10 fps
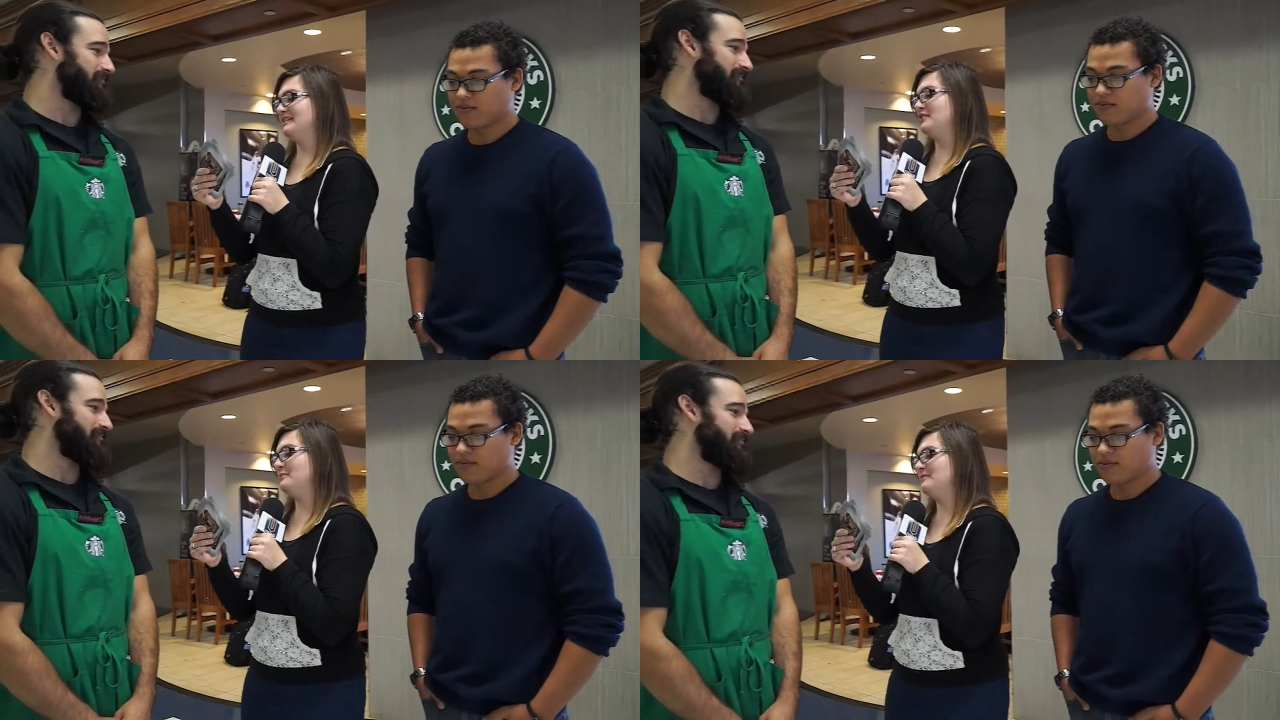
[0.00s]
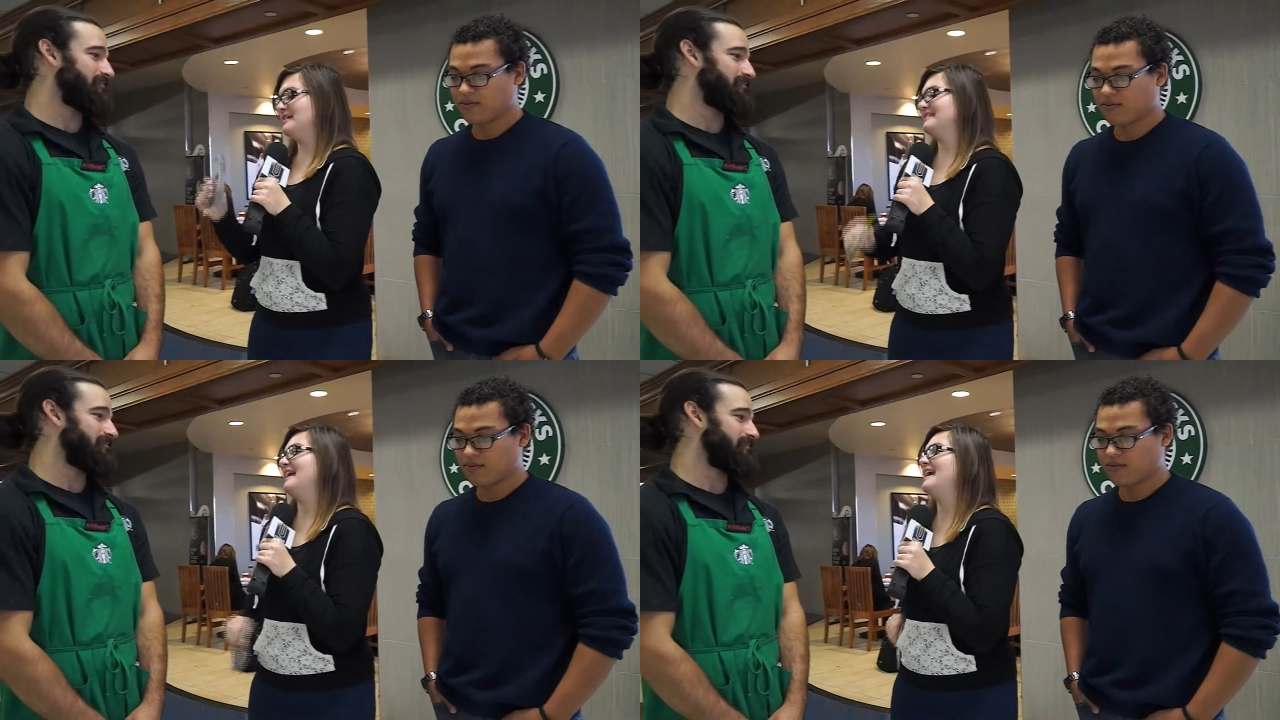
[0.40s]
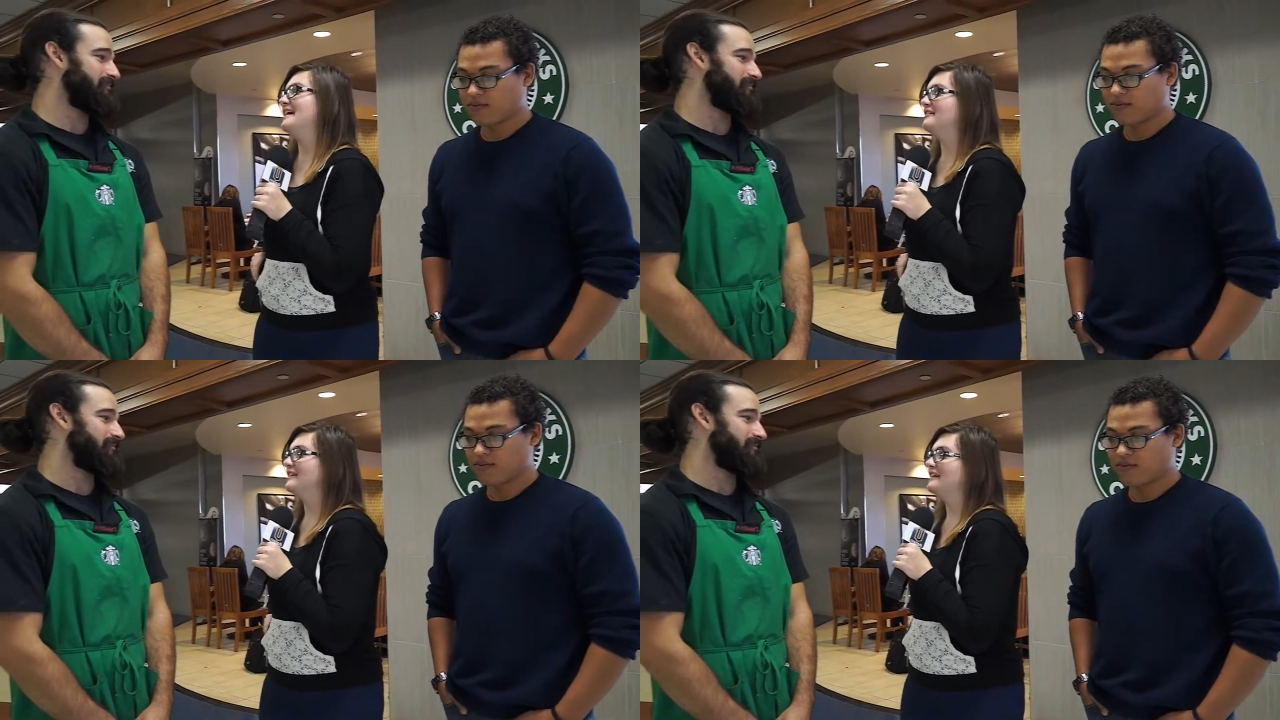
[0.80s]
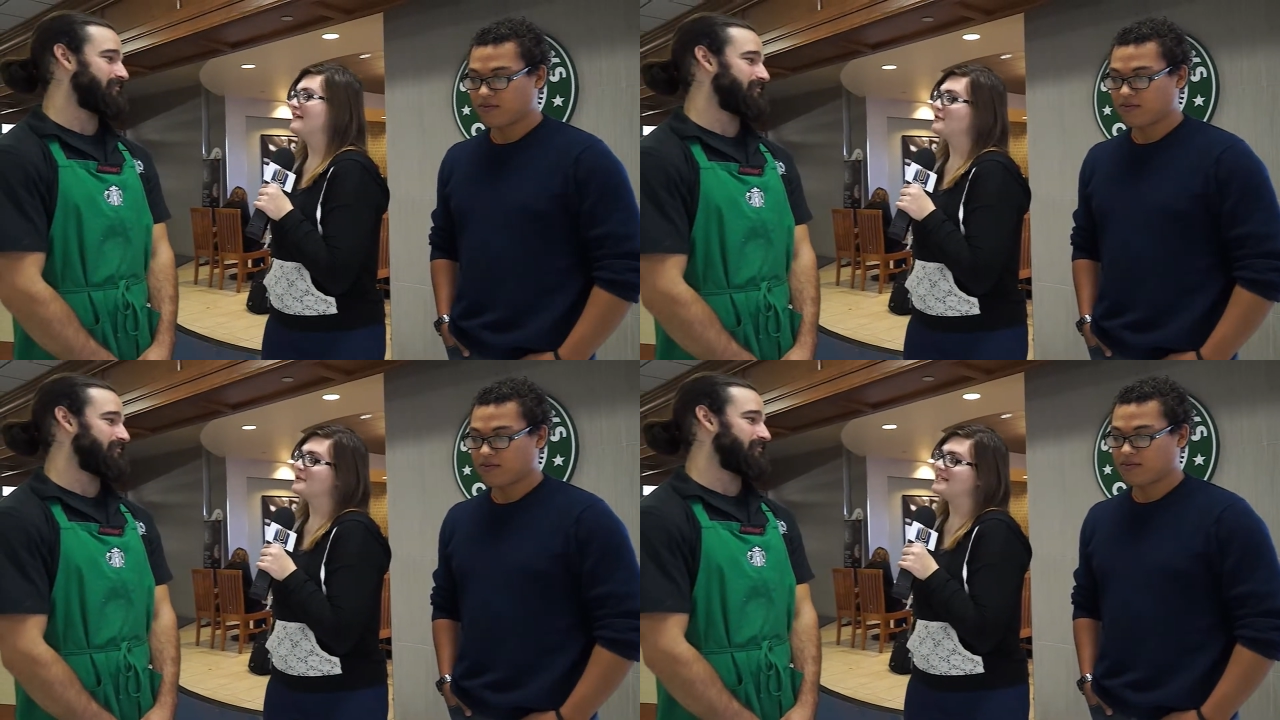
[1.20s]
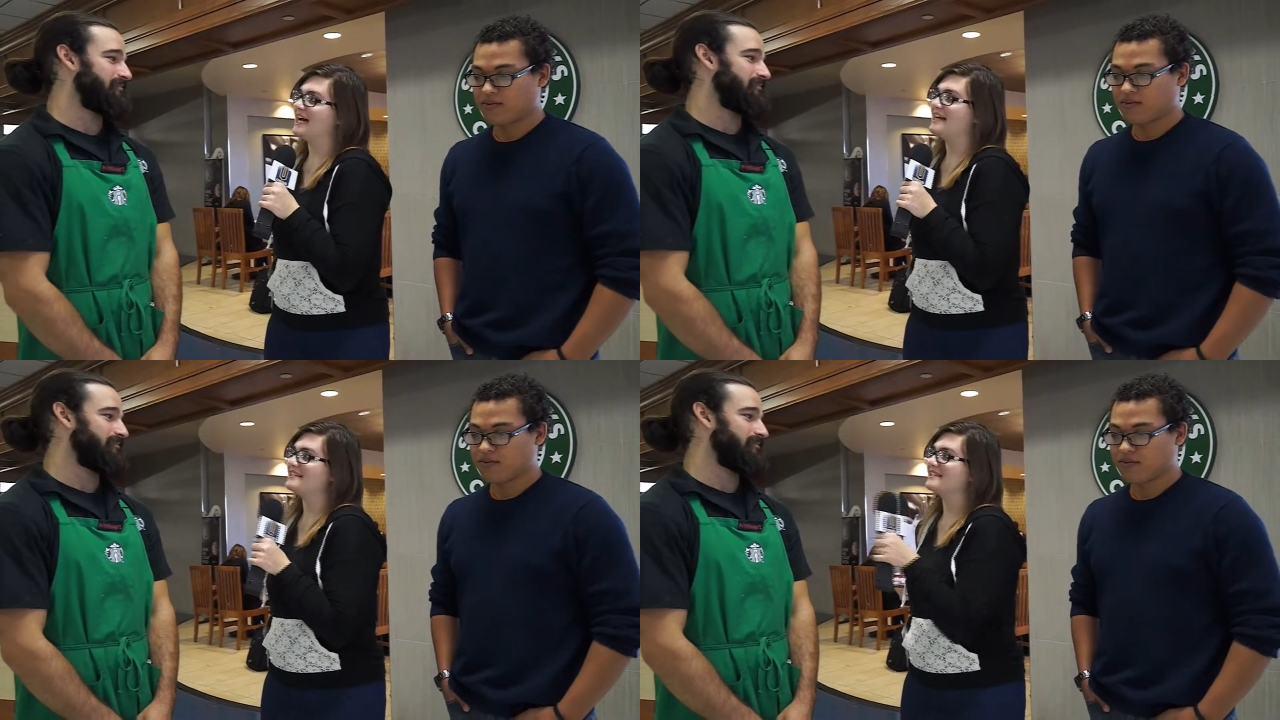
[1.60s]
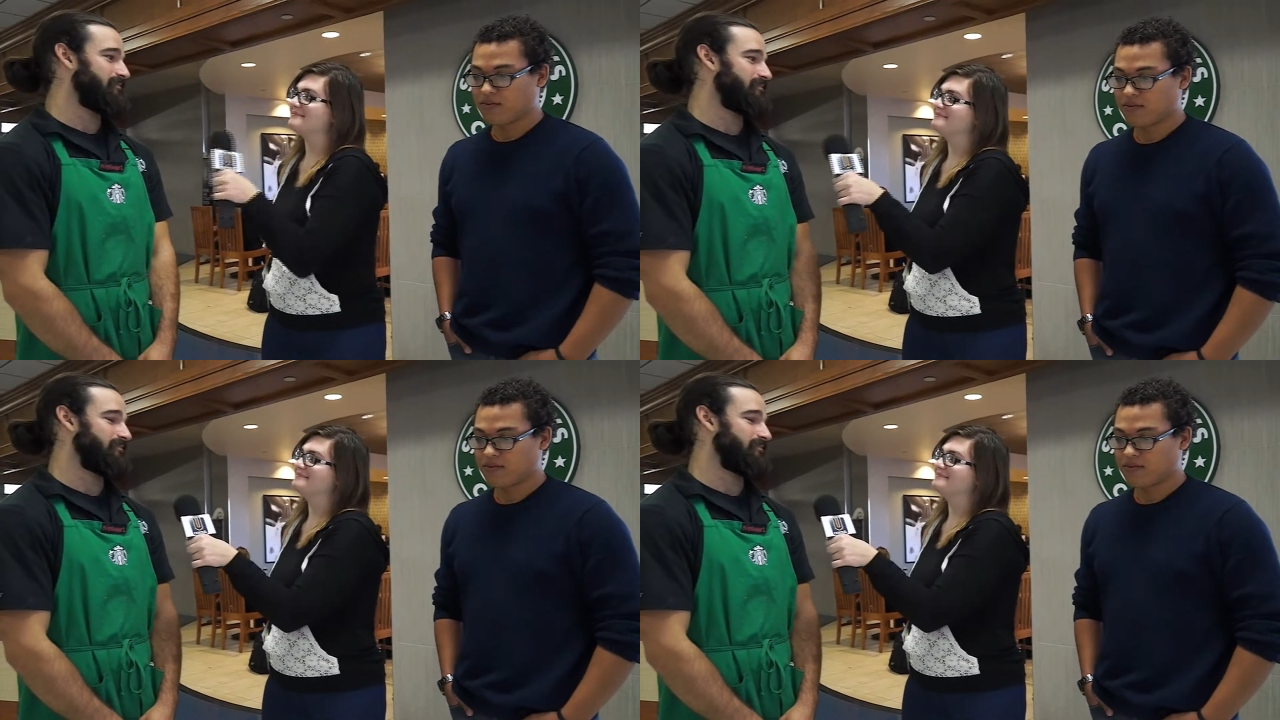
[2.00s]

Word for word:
Speaker 1: that the human race can't handle it and everyone dies?